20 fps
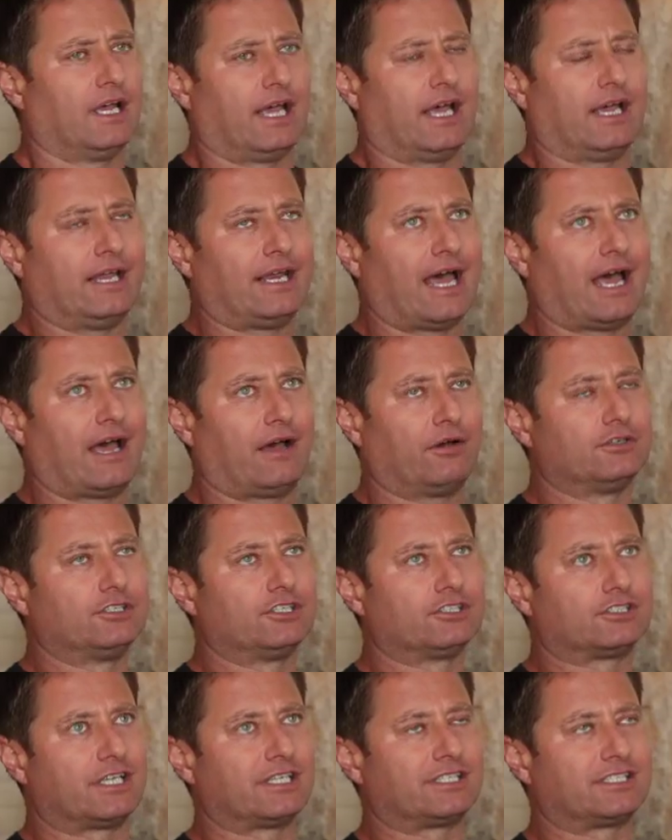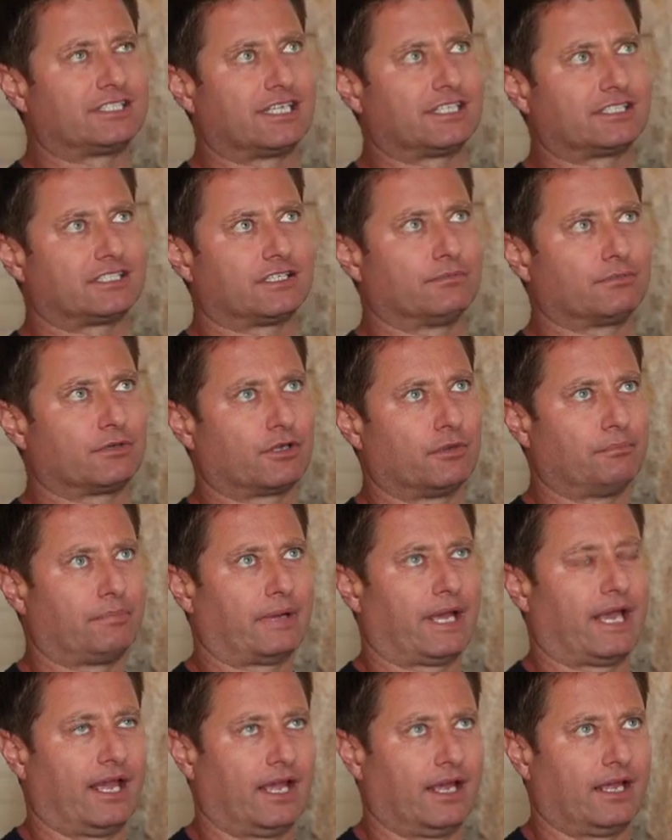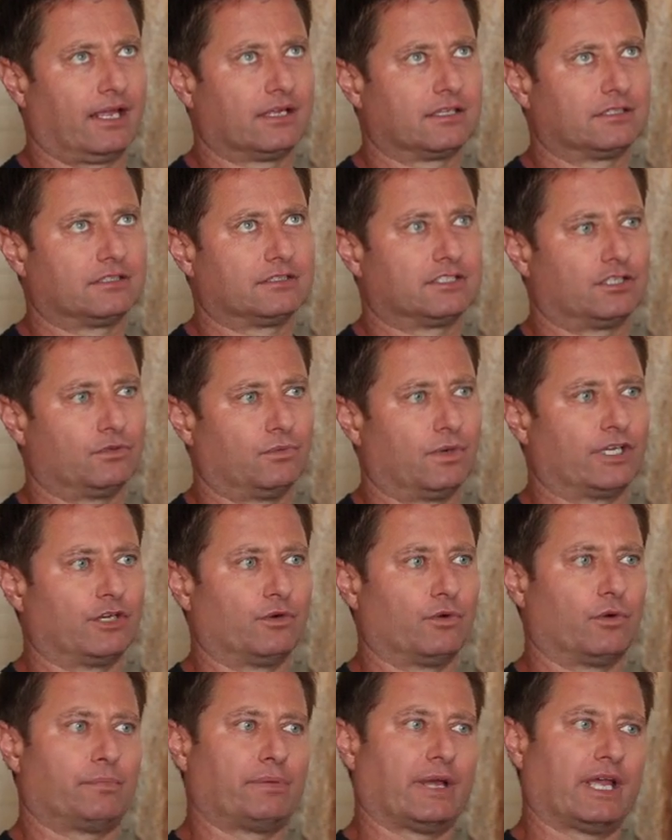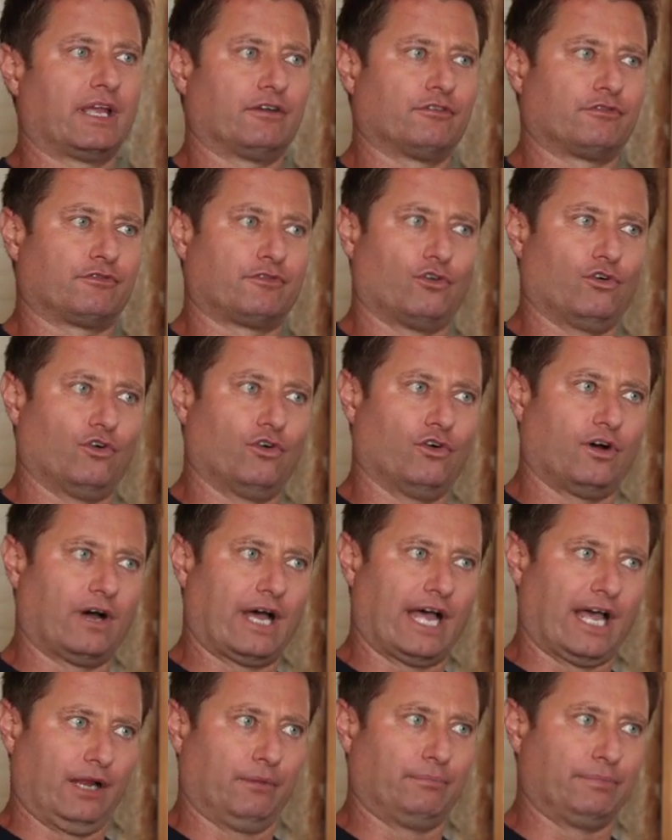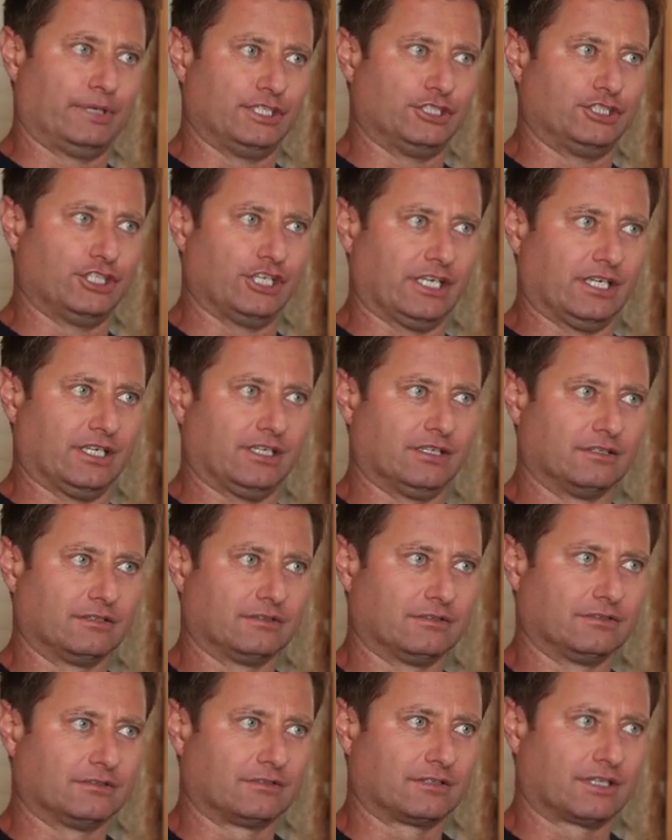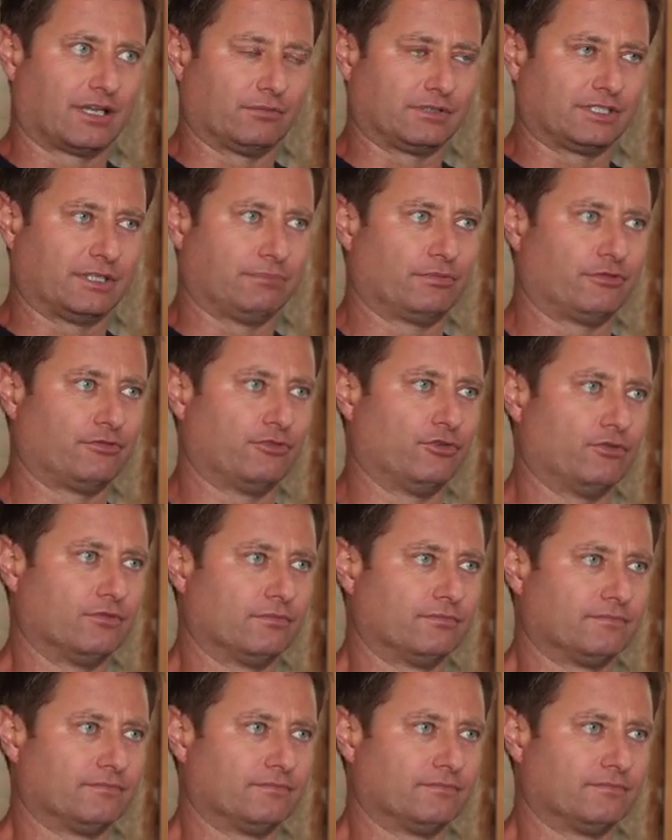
And how does this system compare to when you were paying for LPG that was in before?